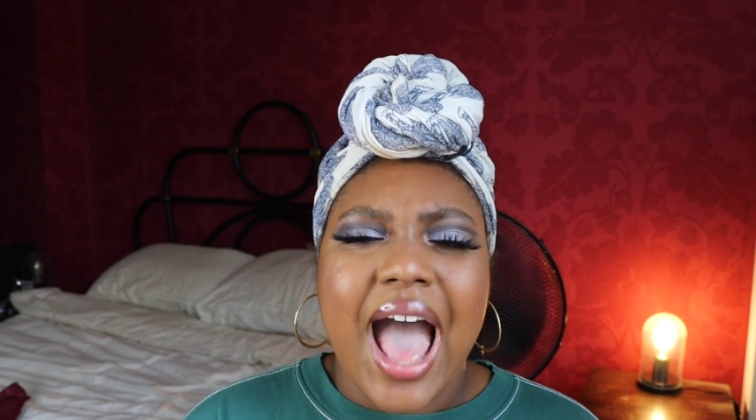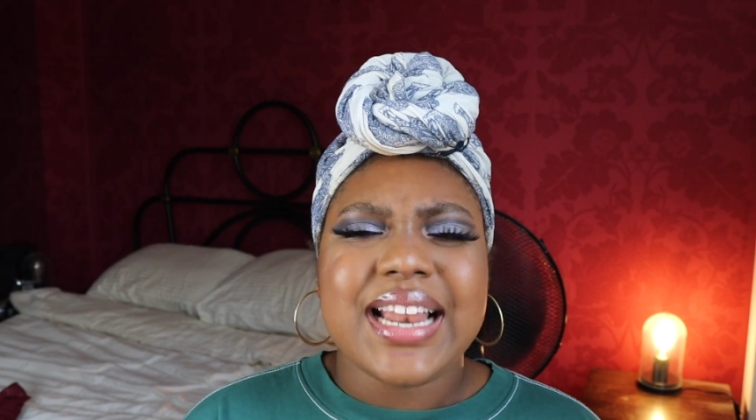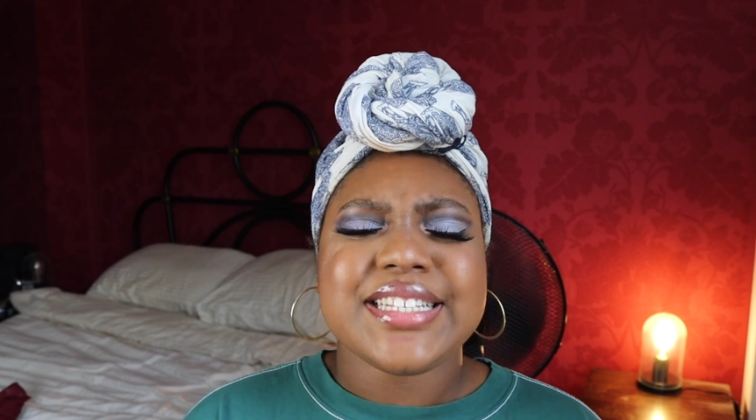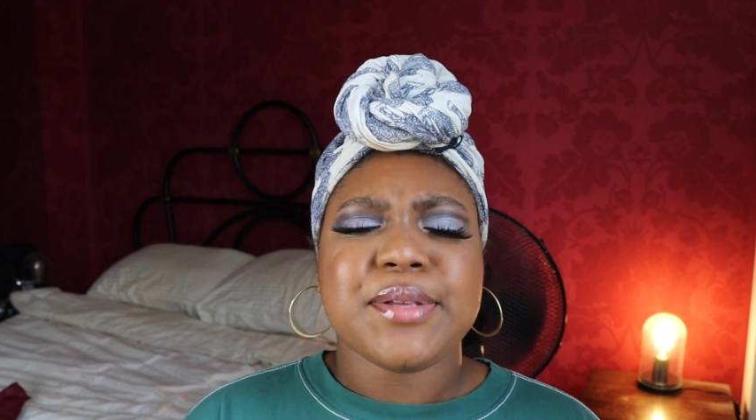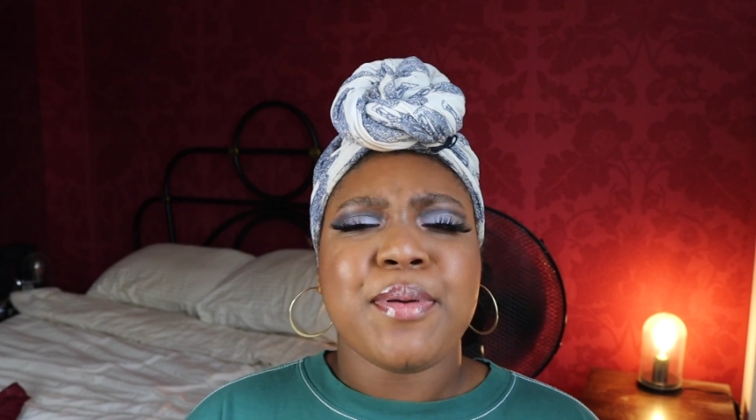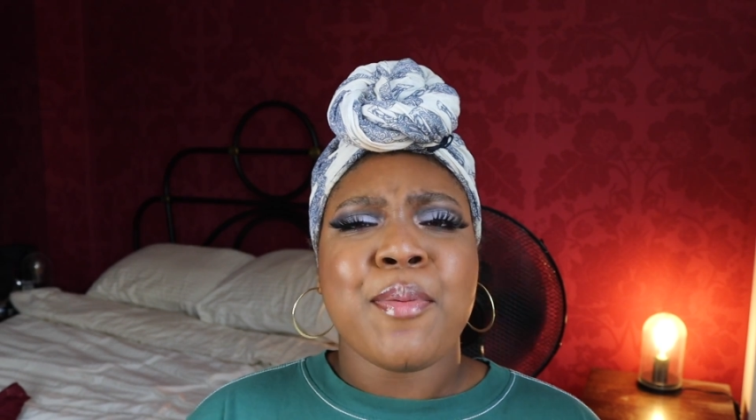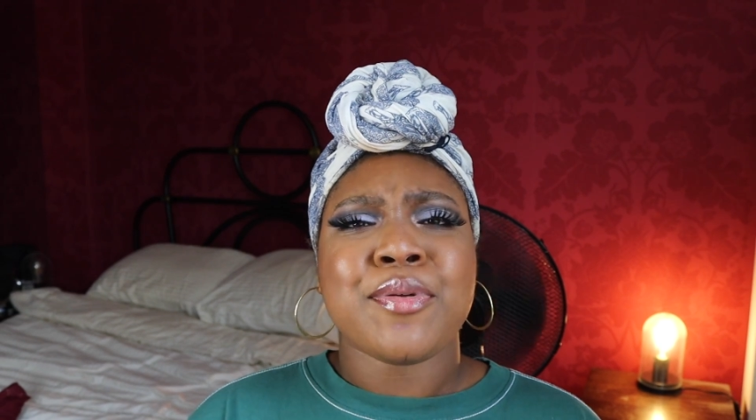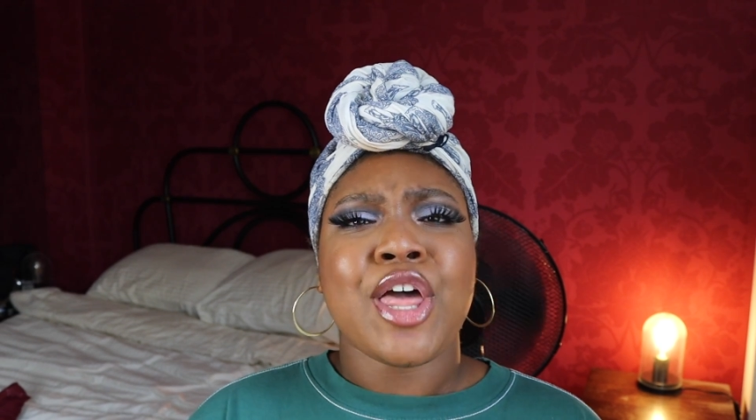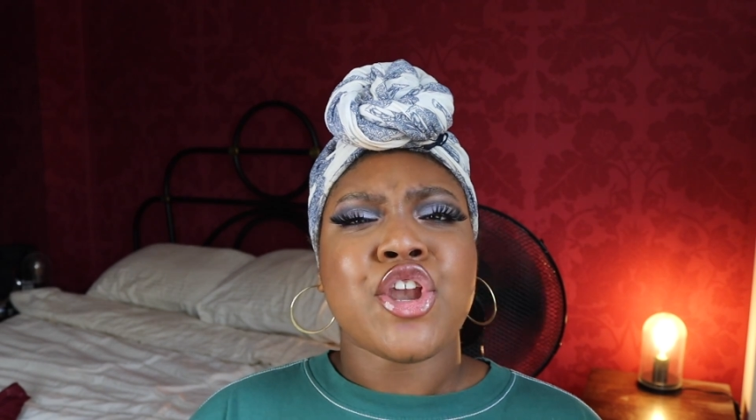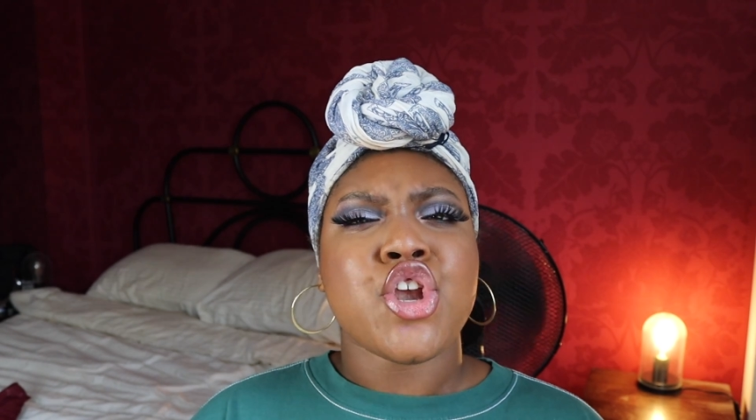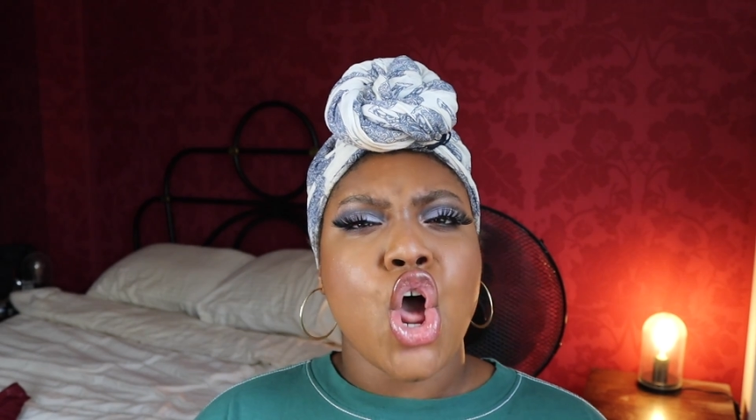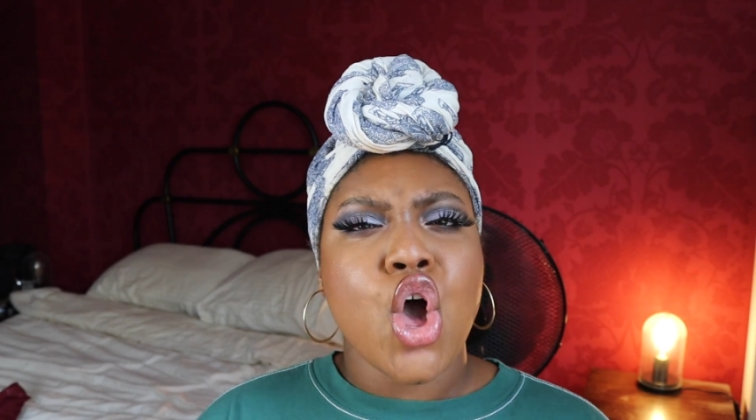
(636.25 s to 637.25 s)
And it's the people
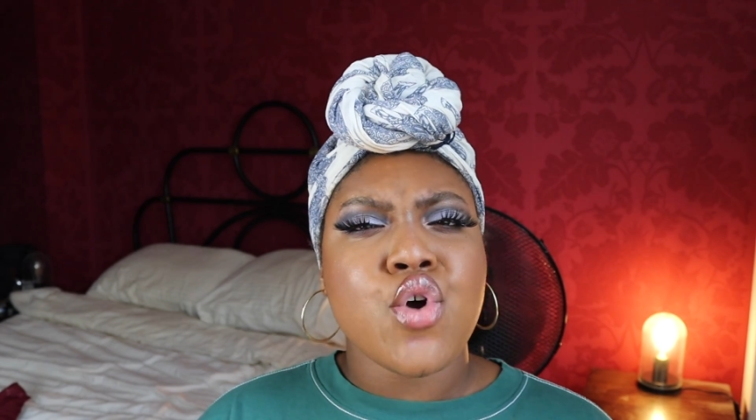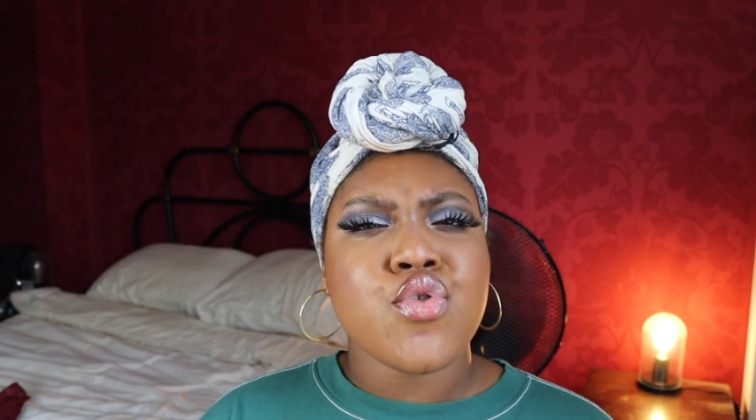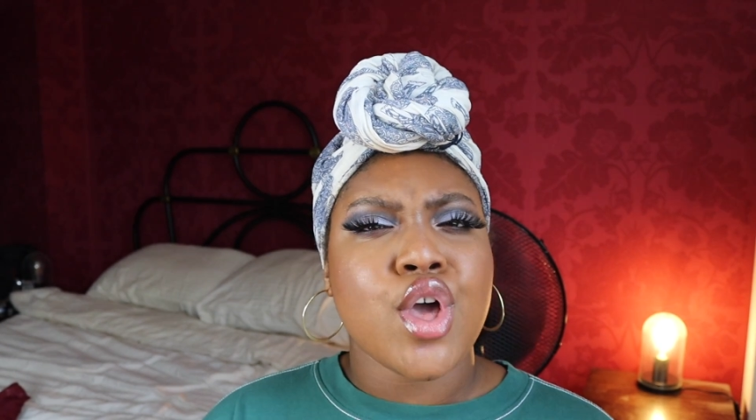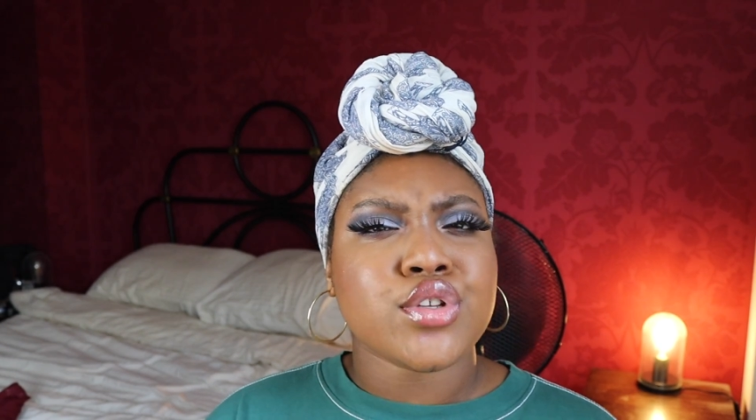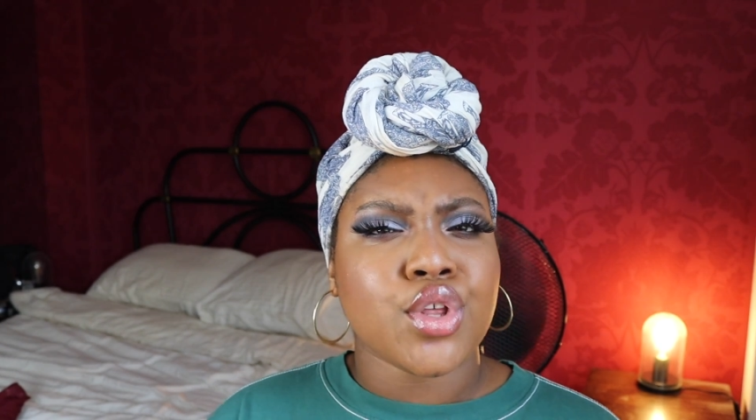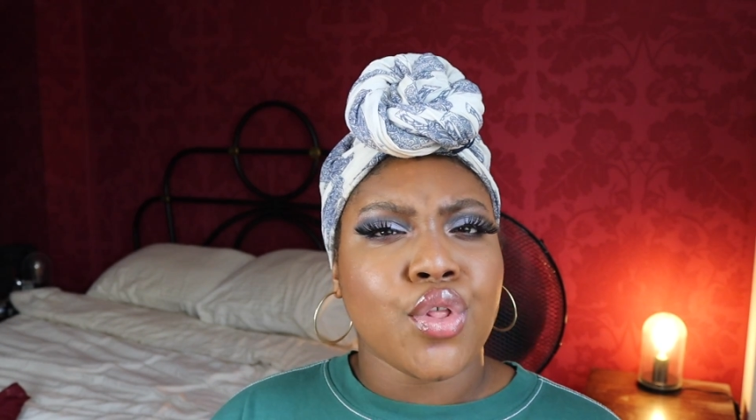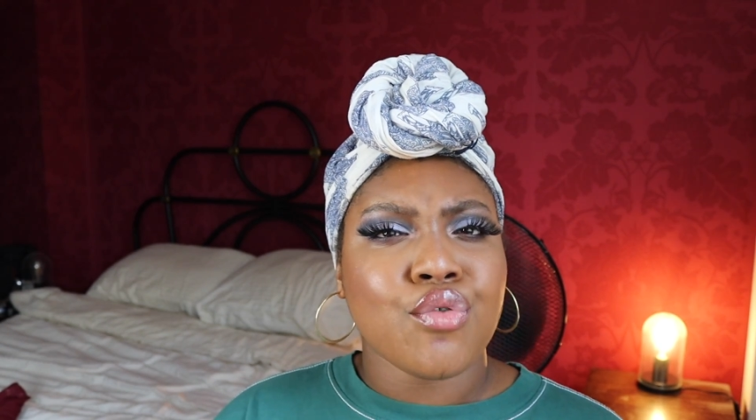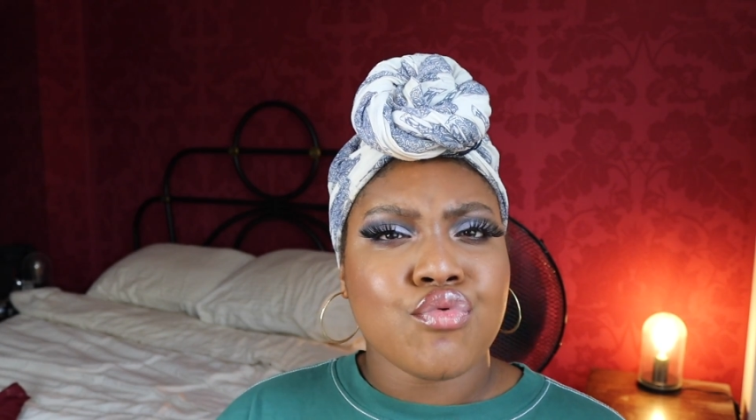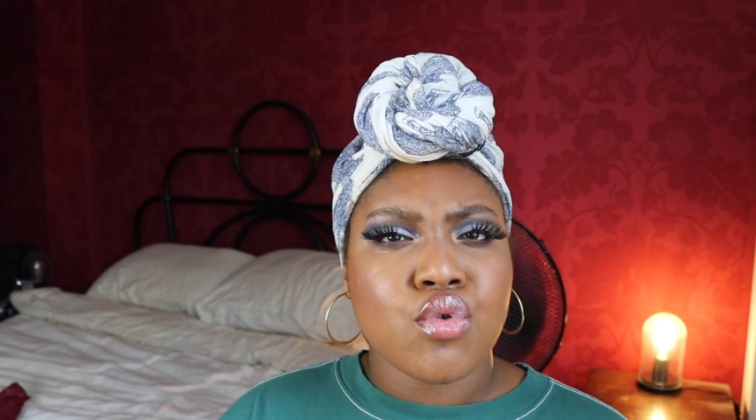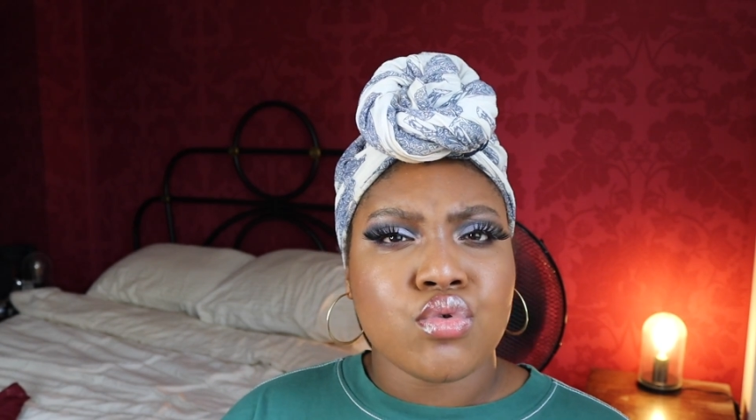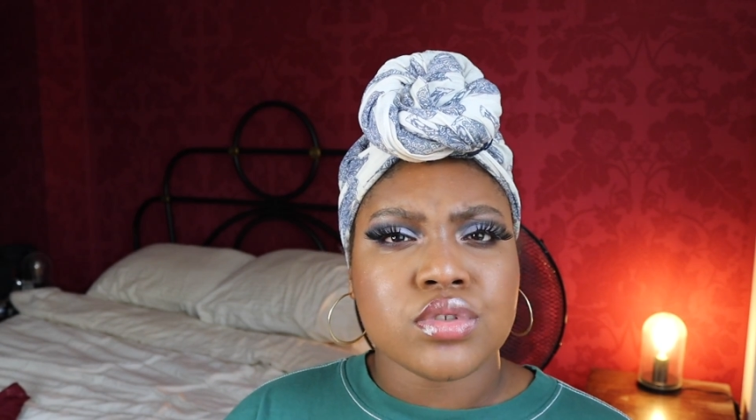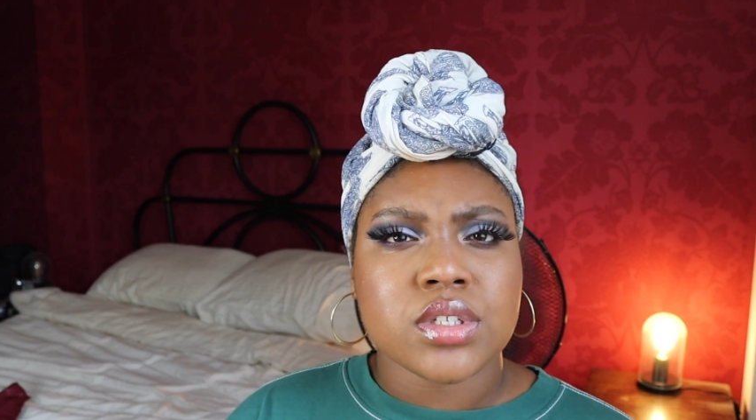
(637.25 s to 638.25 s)
that know those are the
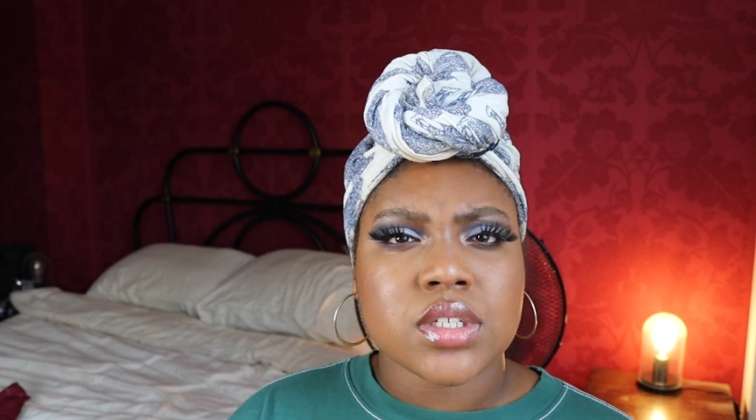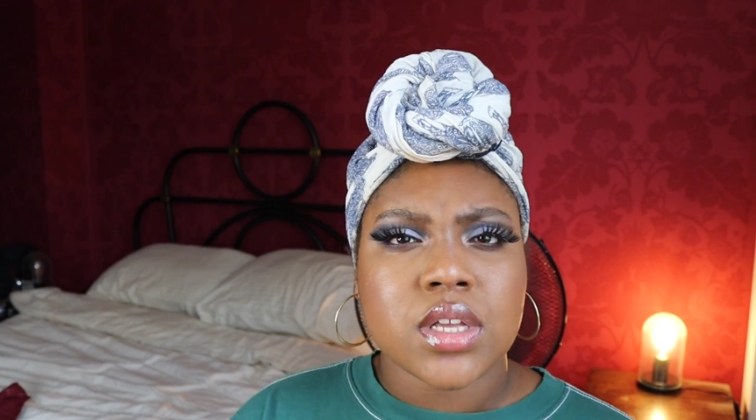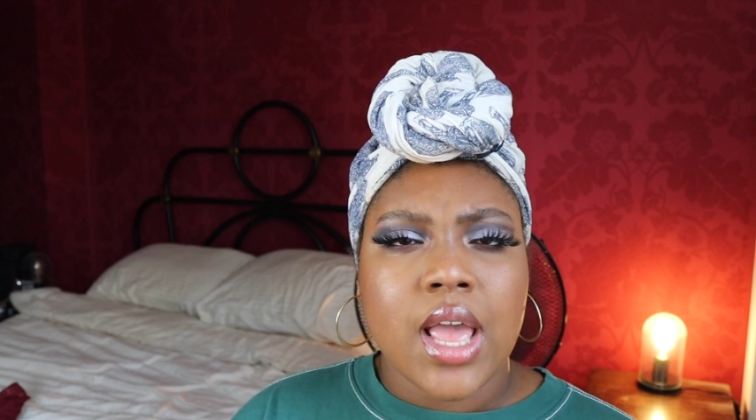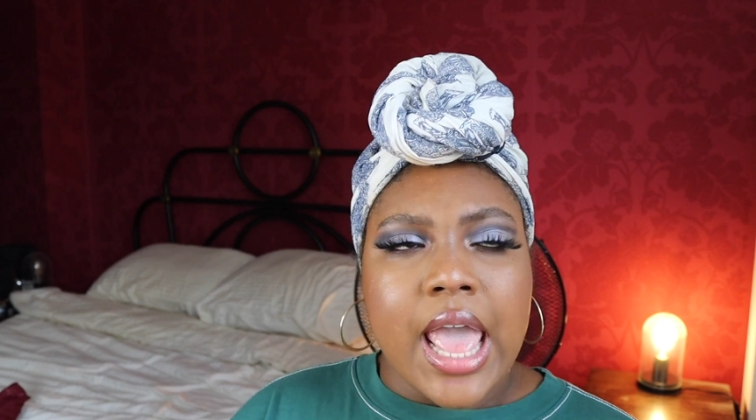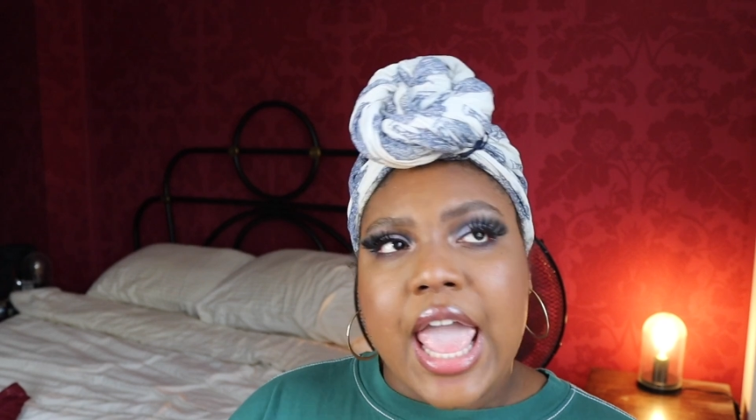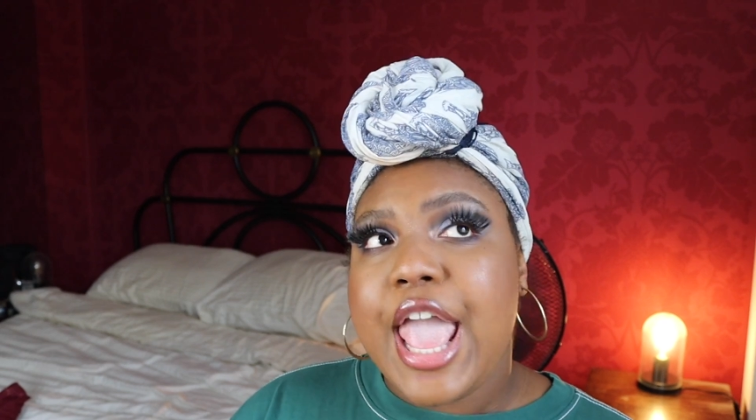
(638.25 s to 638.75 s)
rules.